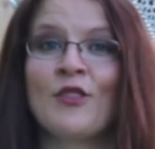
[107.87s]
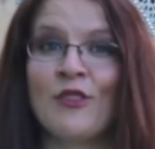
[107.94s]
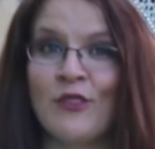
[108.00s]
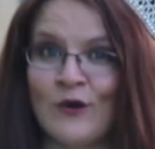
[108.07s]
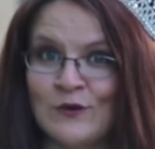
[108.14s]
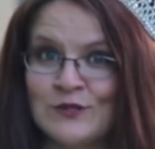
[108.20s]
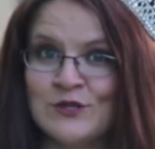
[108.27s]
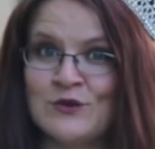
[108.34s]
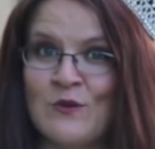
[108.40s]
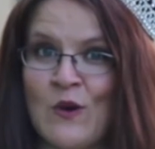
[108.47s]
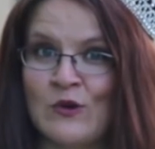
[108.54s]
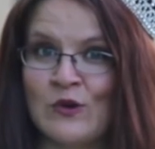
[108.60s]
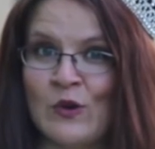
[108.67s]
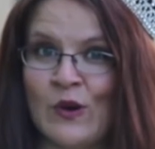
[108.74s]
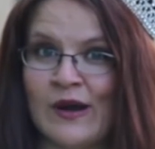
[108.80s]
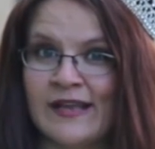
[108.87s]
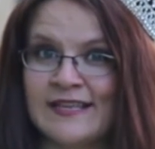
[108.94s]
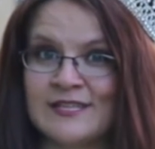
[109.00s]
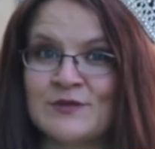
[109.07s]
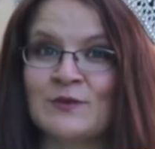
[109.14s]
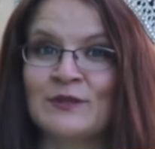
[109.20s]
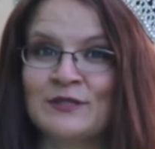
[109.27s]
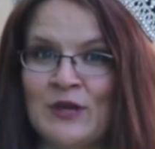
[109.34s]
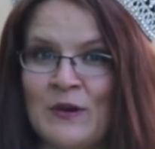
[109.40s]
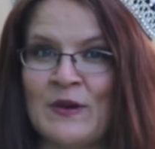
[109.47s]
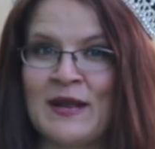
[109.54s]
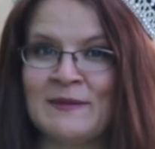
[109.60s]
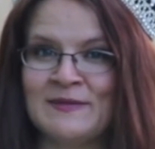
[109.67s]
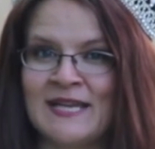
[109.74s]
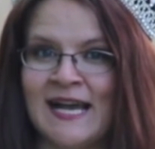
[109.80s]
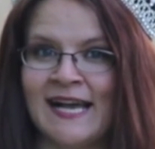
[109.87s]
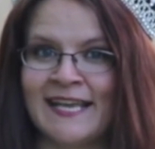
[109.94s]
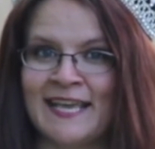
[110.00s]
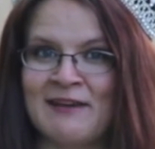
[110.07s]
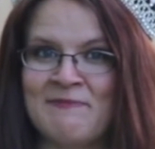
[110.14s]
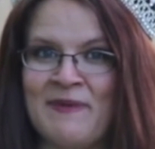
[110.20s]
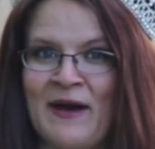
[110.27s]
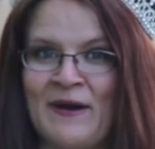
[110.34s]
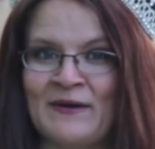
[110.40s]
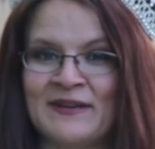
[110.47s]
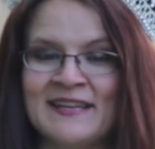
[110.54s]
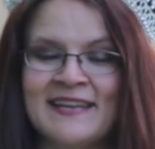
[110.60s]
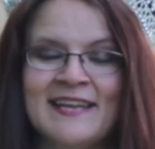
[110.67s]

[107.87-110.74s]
those who own corgis will know what I'm talking about